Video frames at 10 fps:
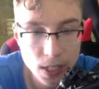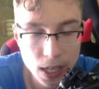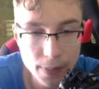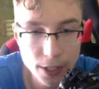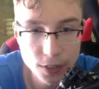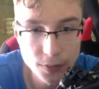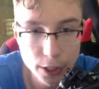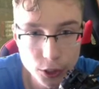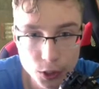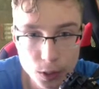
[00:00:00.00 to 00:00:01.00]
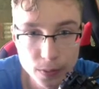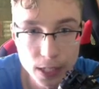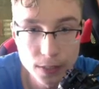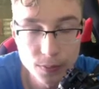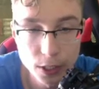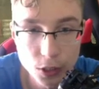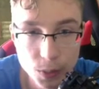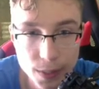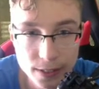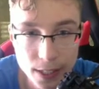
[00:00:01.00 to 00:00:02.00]
I'm actually very sure of that, very
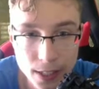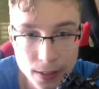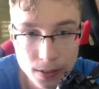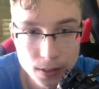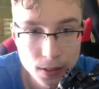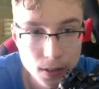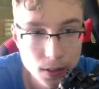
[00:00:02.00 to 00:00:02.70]
convinced it is.